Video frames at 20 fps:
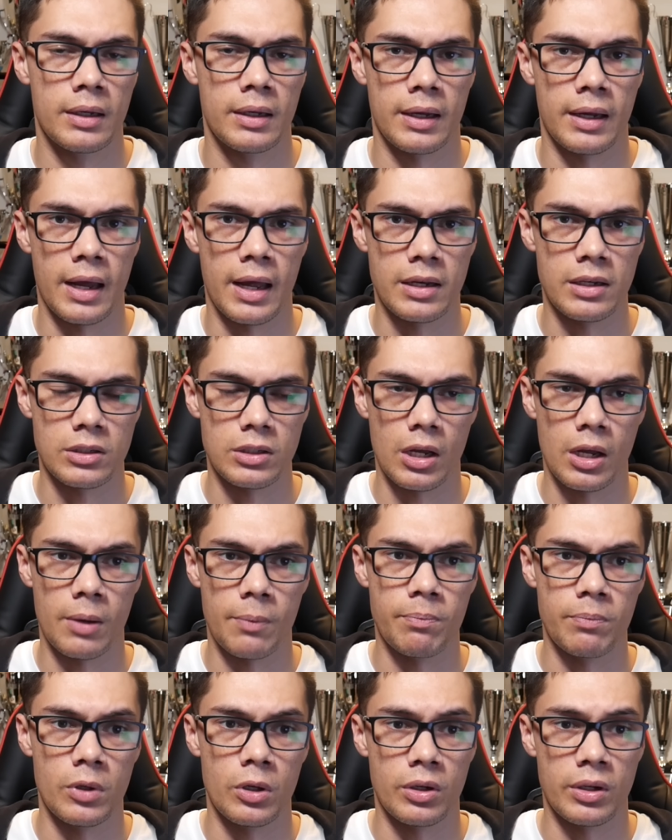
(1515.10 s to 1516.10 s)
and
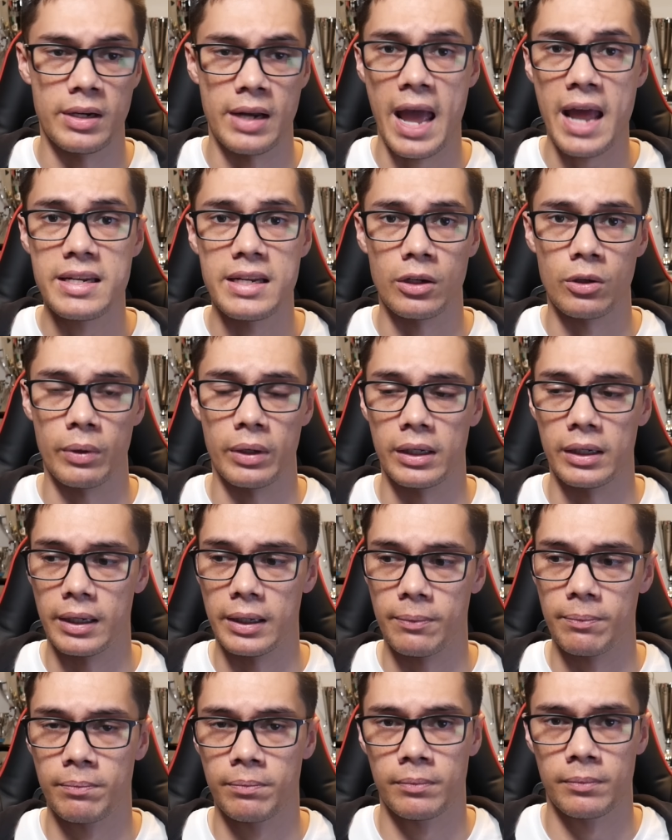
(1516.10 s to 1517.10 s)
you can edit
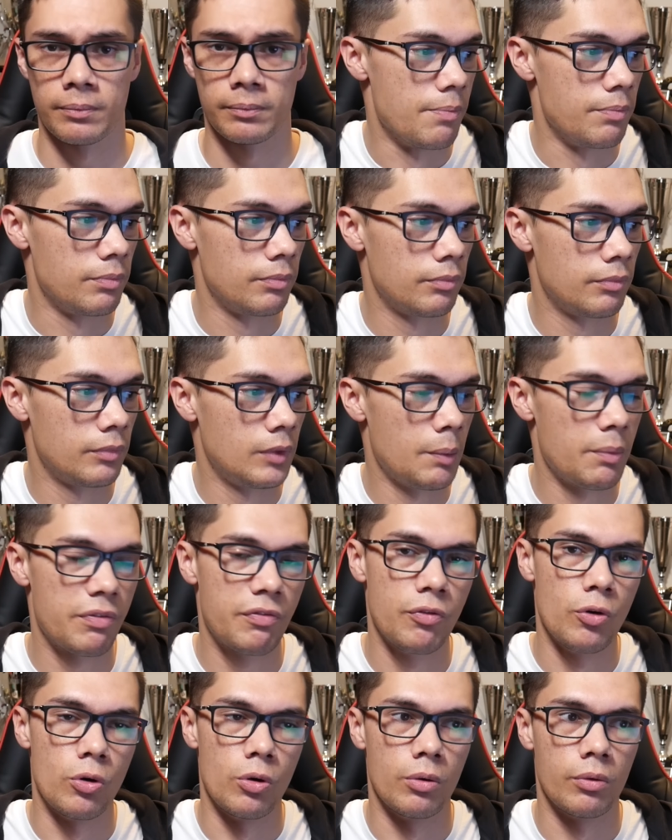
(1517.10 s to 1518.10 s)
quickly. Number
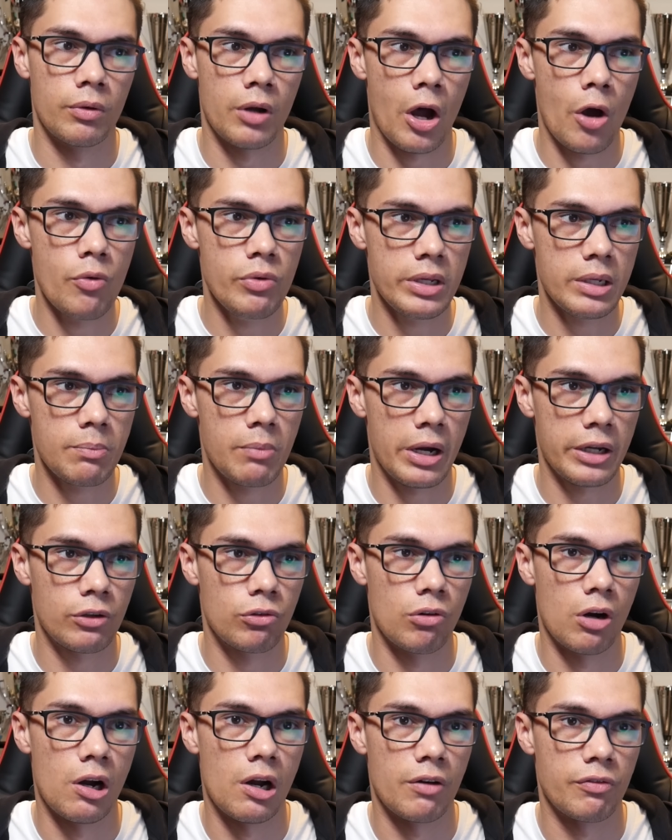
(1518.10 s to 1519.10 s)
4, honing my
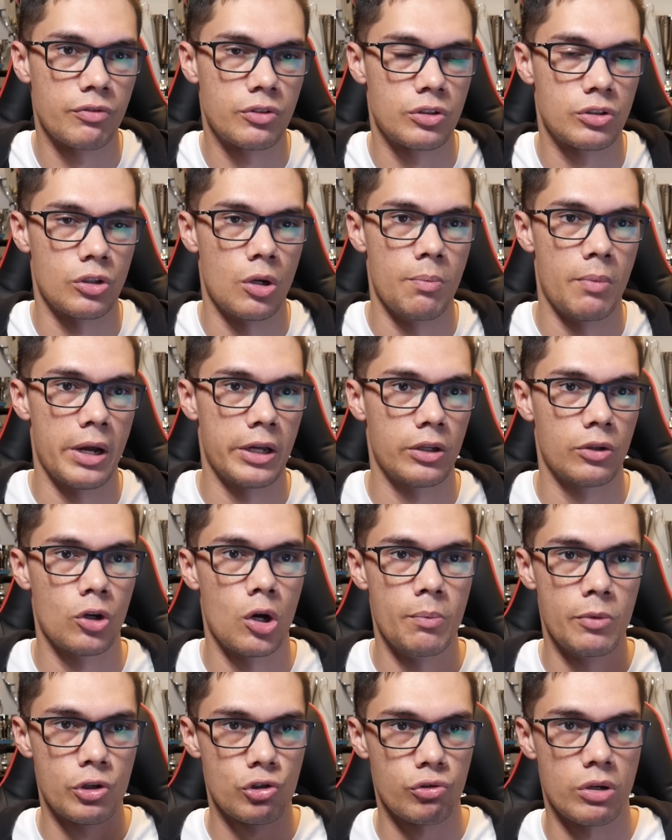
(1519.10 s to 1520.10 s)
craft, so my
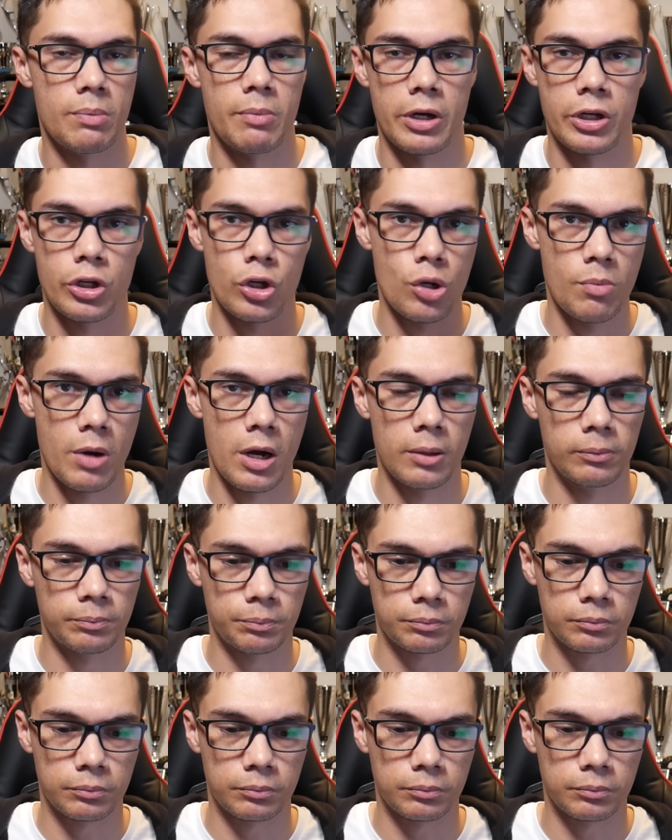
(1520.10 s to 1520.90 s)
commentary, my humour.